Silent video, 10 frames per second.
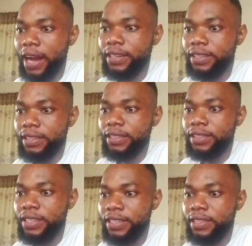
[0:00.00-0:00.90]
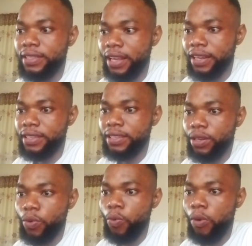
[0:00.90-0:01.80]
add this text
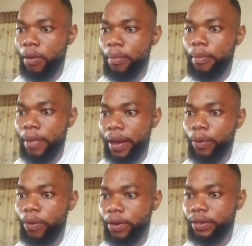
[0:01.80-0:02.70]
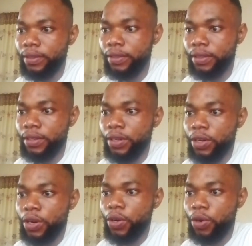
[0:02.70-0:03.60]
one by one.
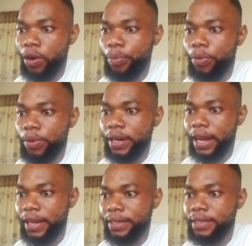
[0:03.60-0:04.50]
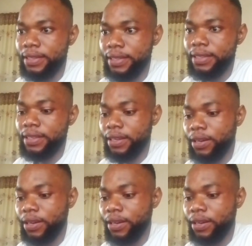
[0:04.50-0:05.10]
Couple nights.